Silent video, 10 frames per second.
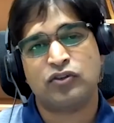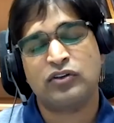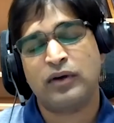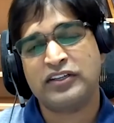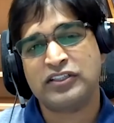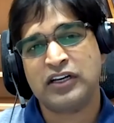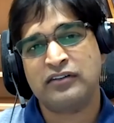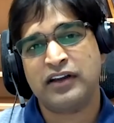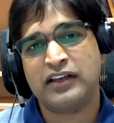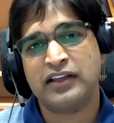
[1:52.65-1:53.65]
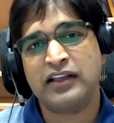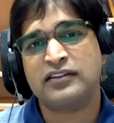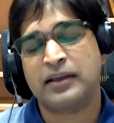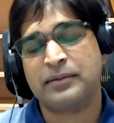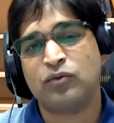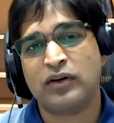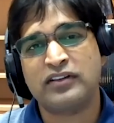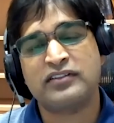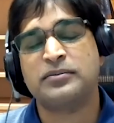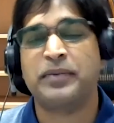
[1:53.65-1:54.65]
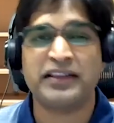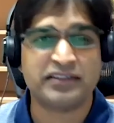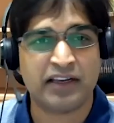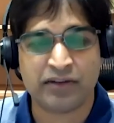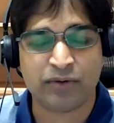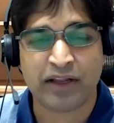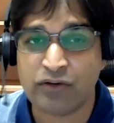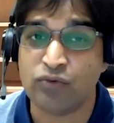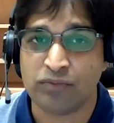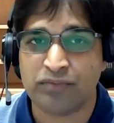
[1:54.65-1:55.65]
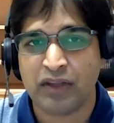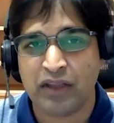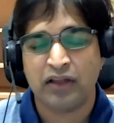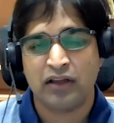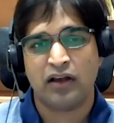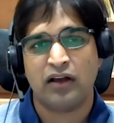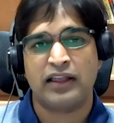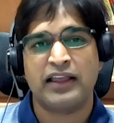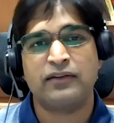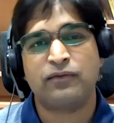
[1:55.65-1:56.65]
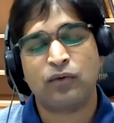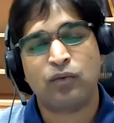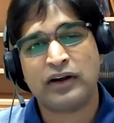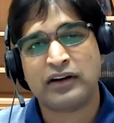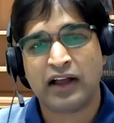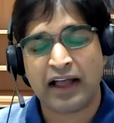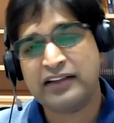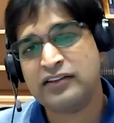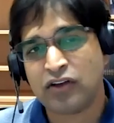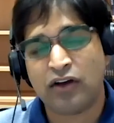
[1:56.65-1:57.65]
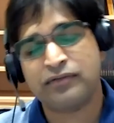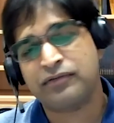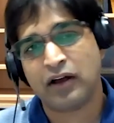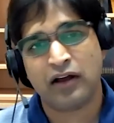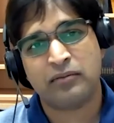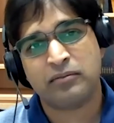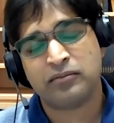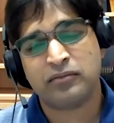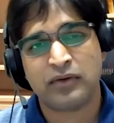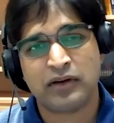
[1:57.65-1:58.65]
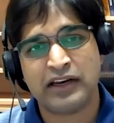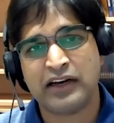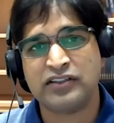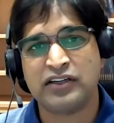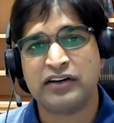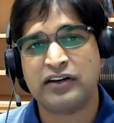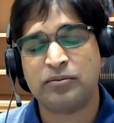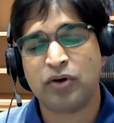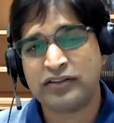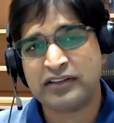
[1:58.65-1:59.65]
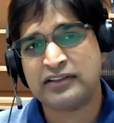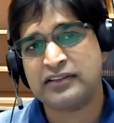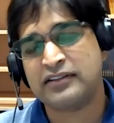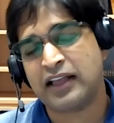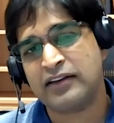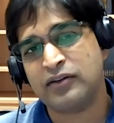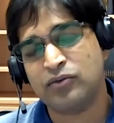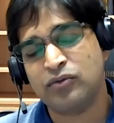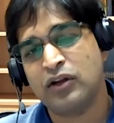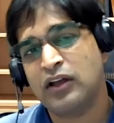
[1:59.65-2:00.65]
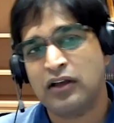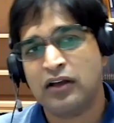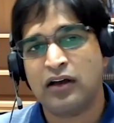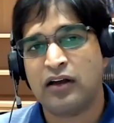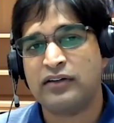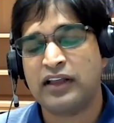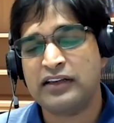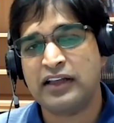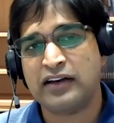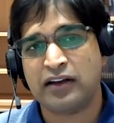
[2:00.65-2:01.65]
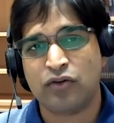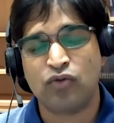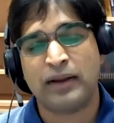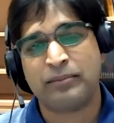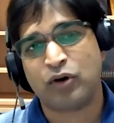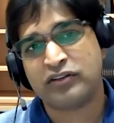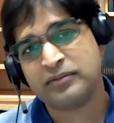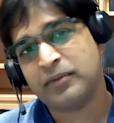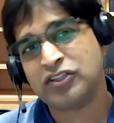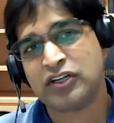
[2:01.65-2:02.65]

question really is, I mean, what is the best that you can do? Again, for what kinds of data generating processes can you really get a good approximation